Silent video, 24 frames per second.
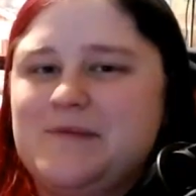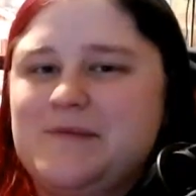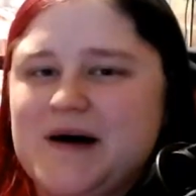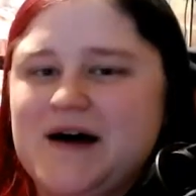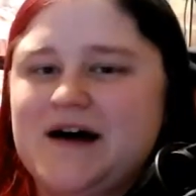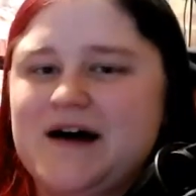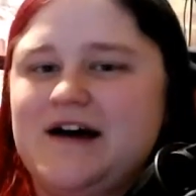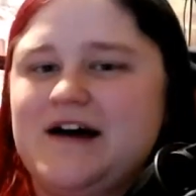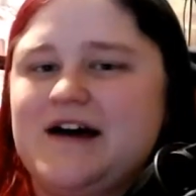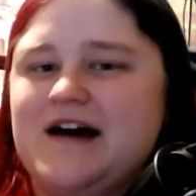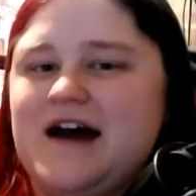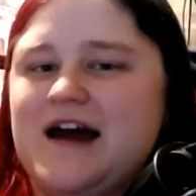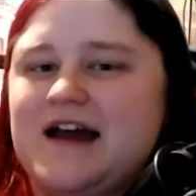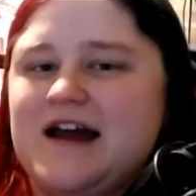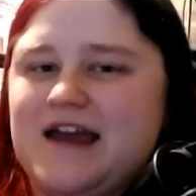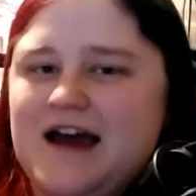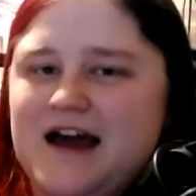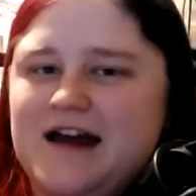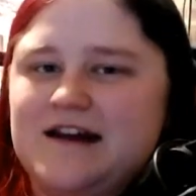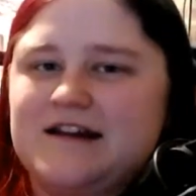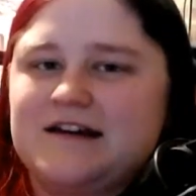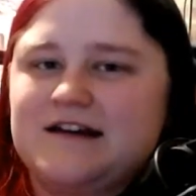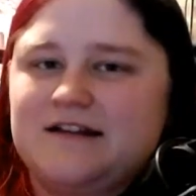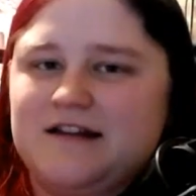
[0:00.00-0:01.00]
but I
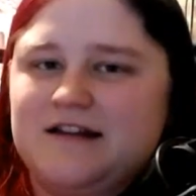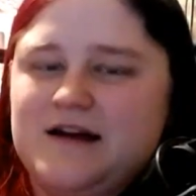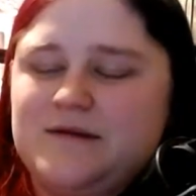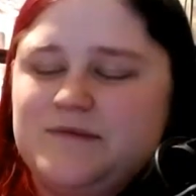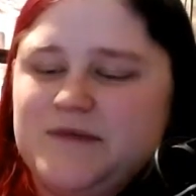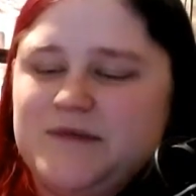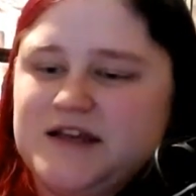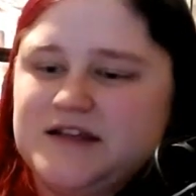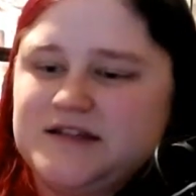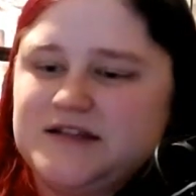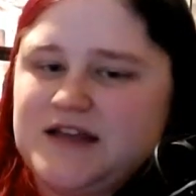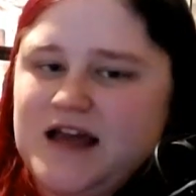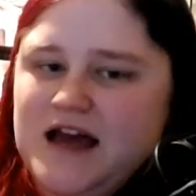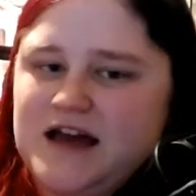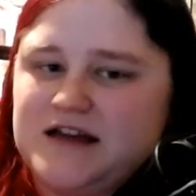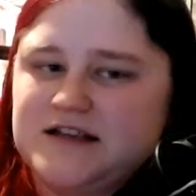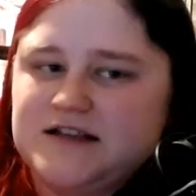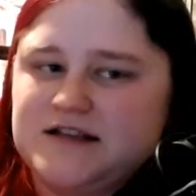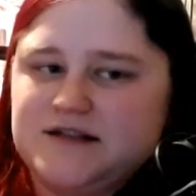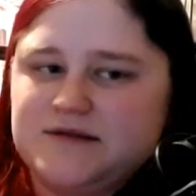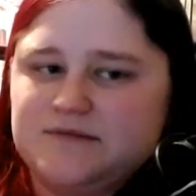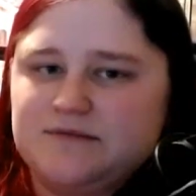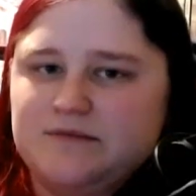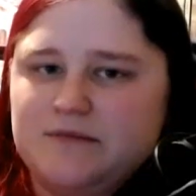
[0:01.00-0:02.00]
kind of claim this
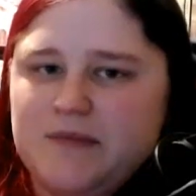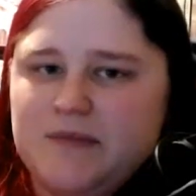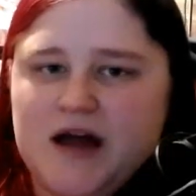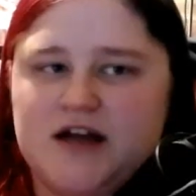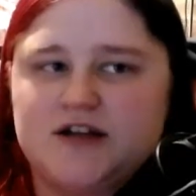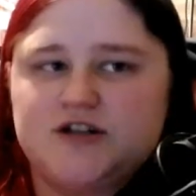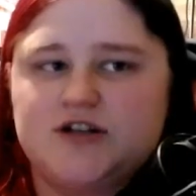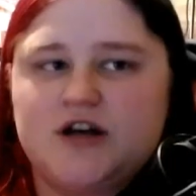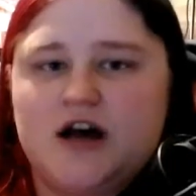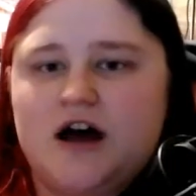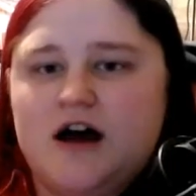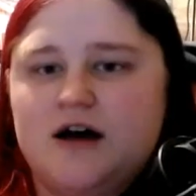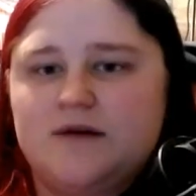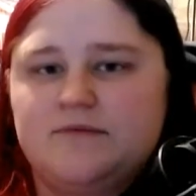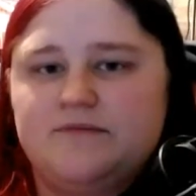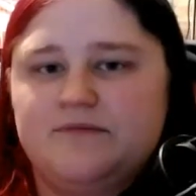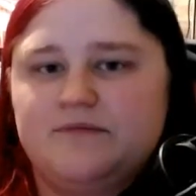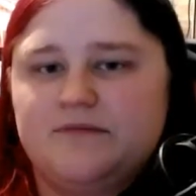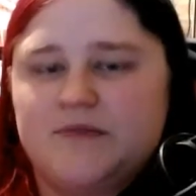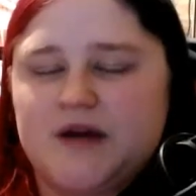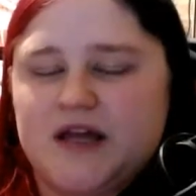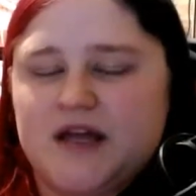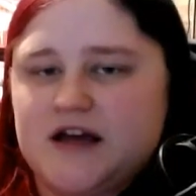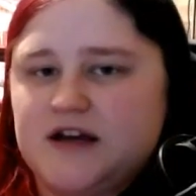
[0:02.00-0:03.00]
as my job,
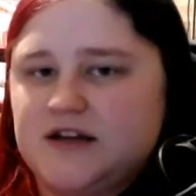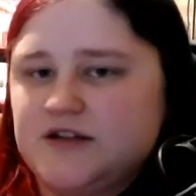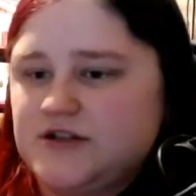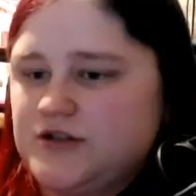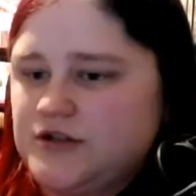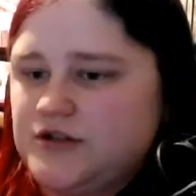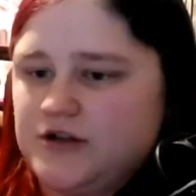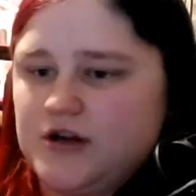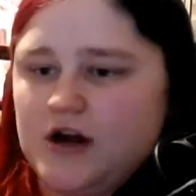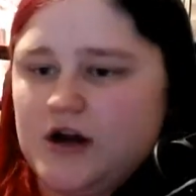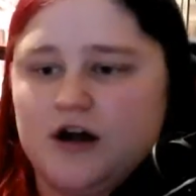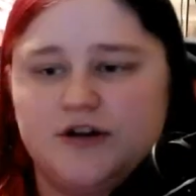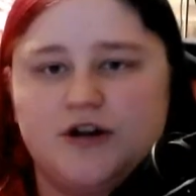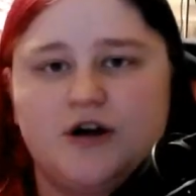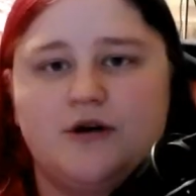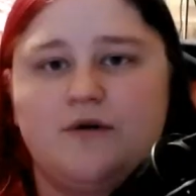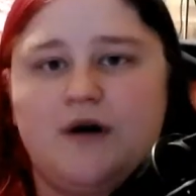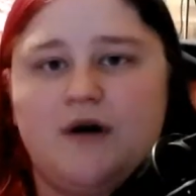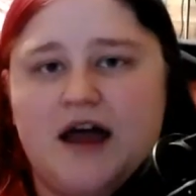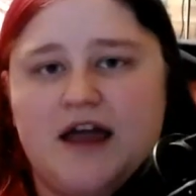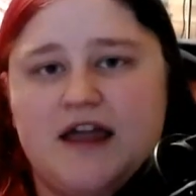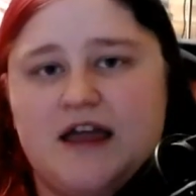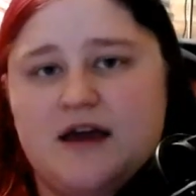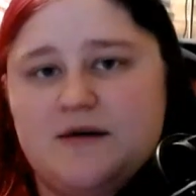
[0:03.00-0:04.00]
because y'all know
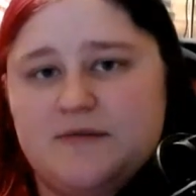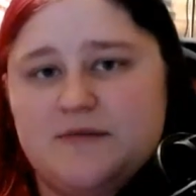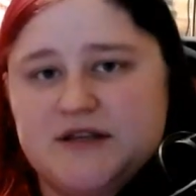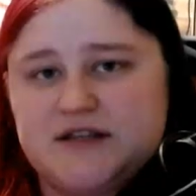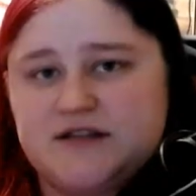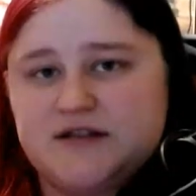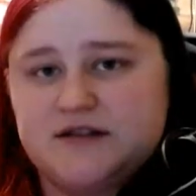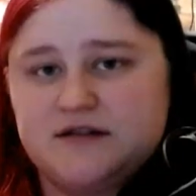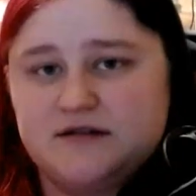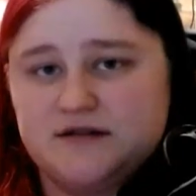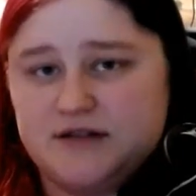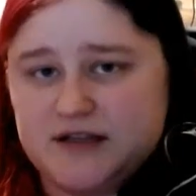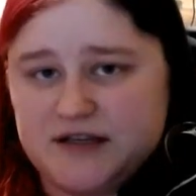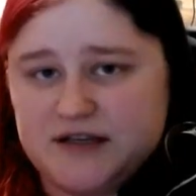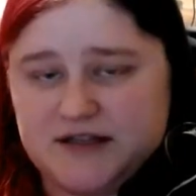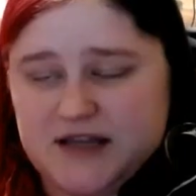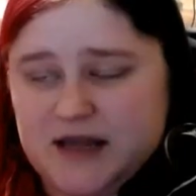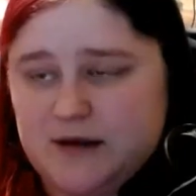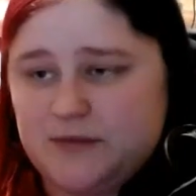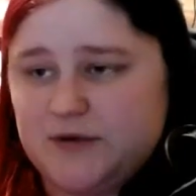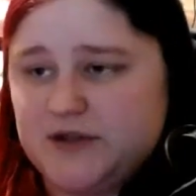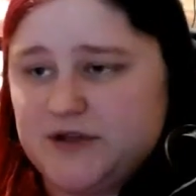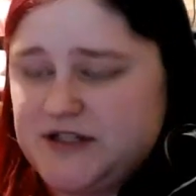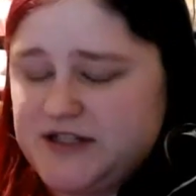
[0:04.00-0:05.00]
I am a
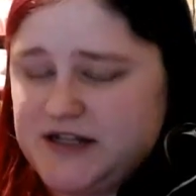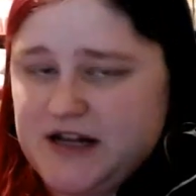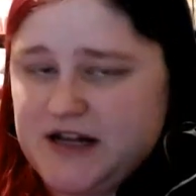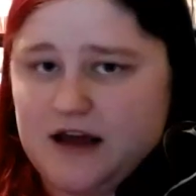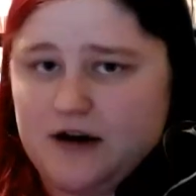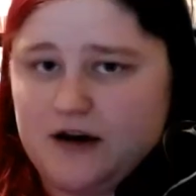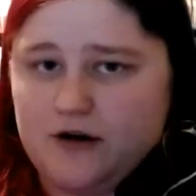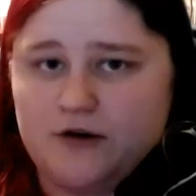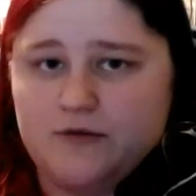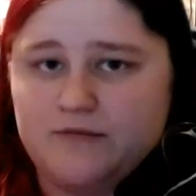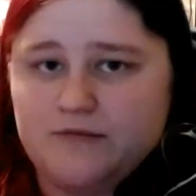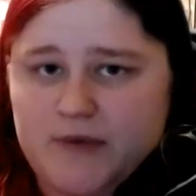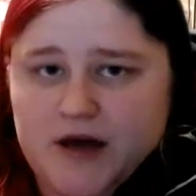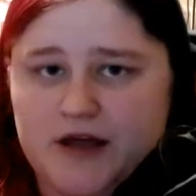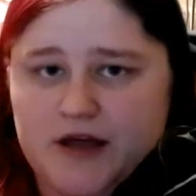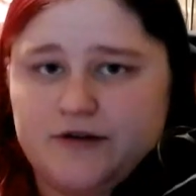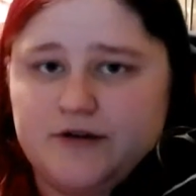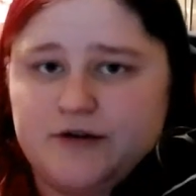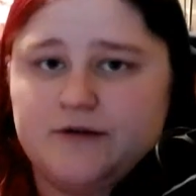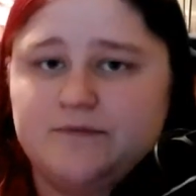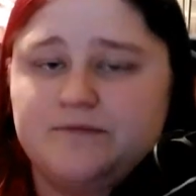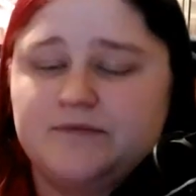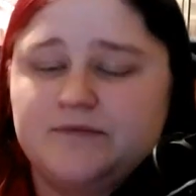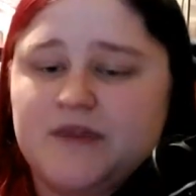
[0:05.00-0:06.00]
disabled stay-at-home
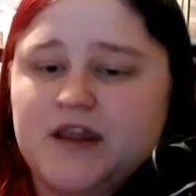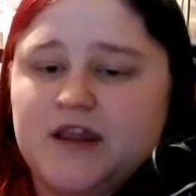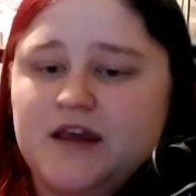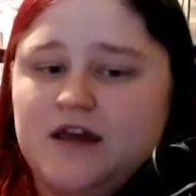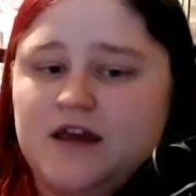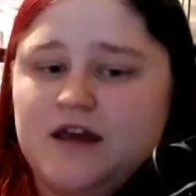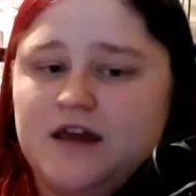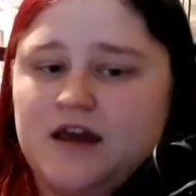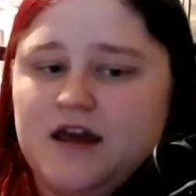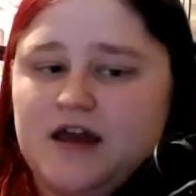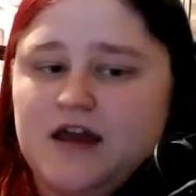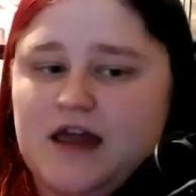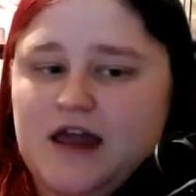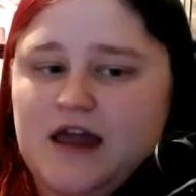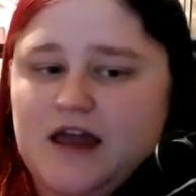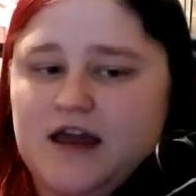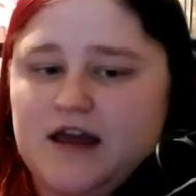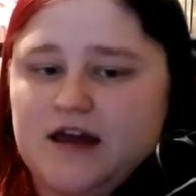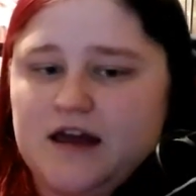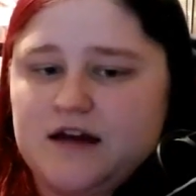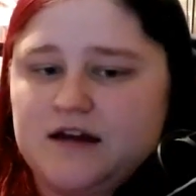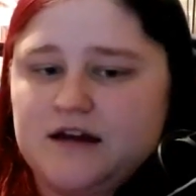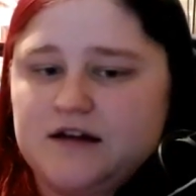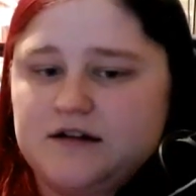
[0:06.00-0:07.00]
mother,
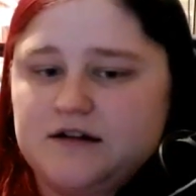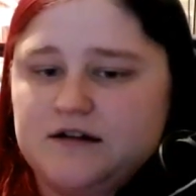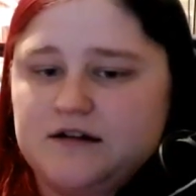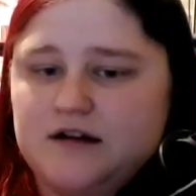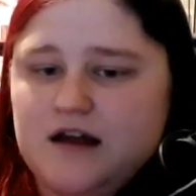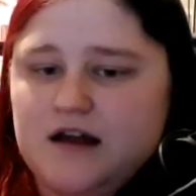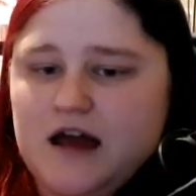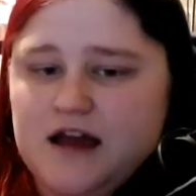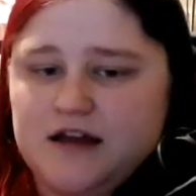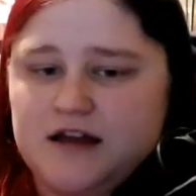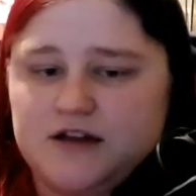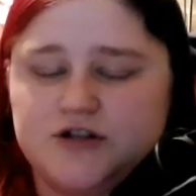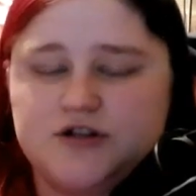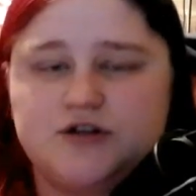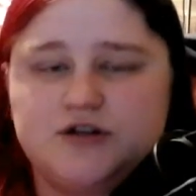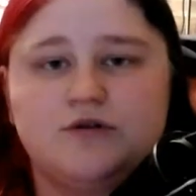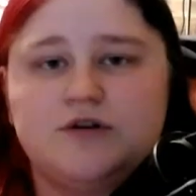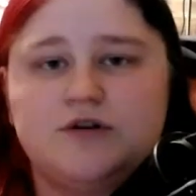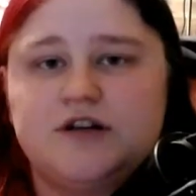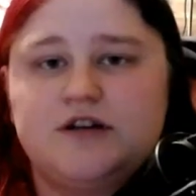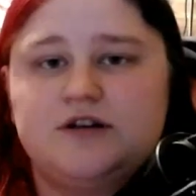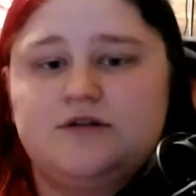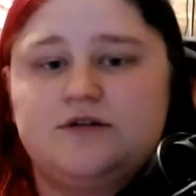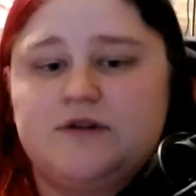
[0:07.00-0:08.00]
and I
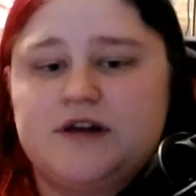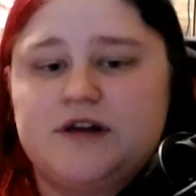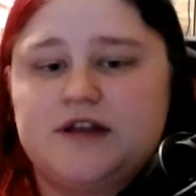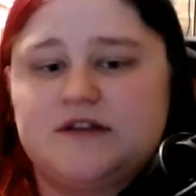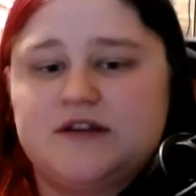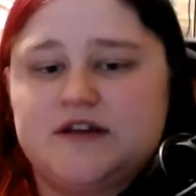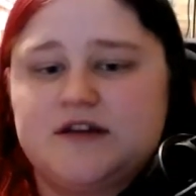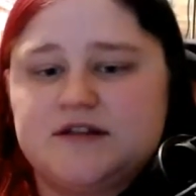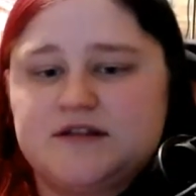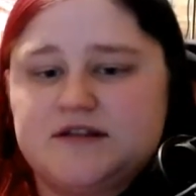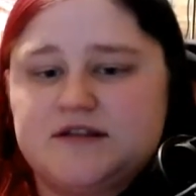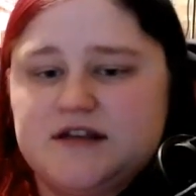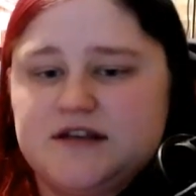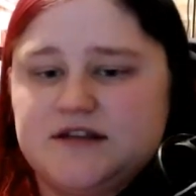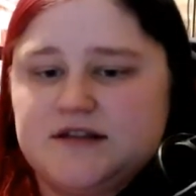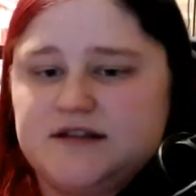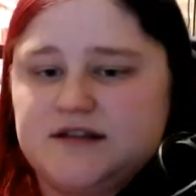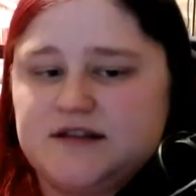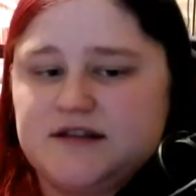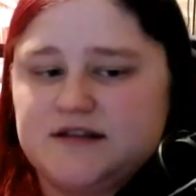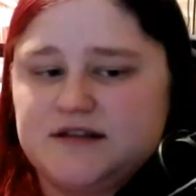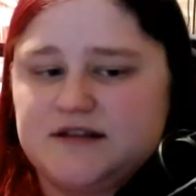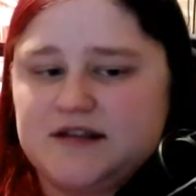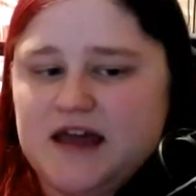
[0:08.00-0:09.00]
enjoy doing this. This
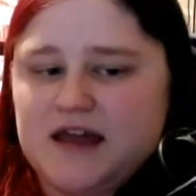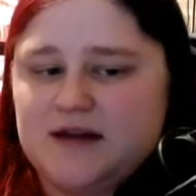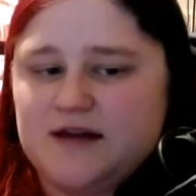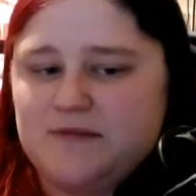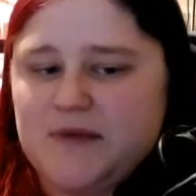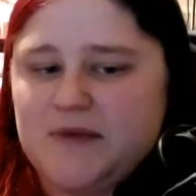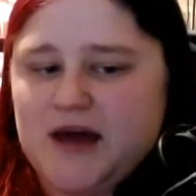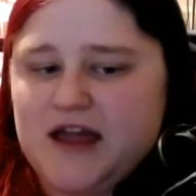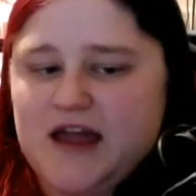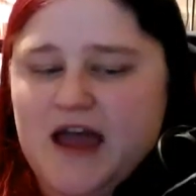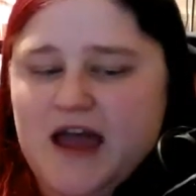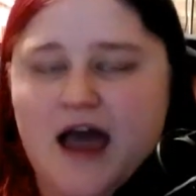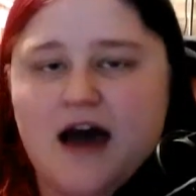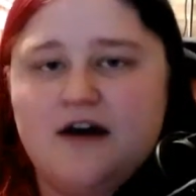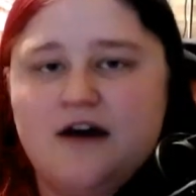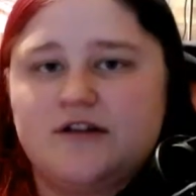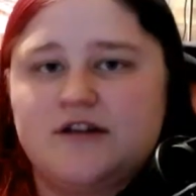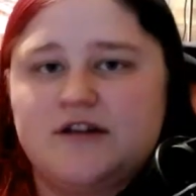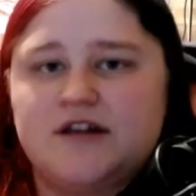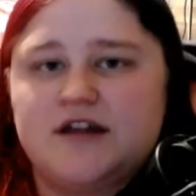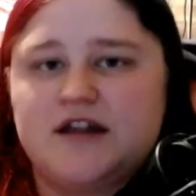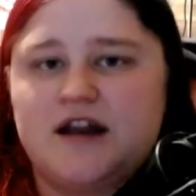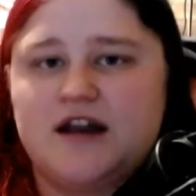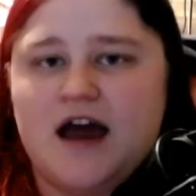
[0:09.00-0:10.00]
is like my outlet.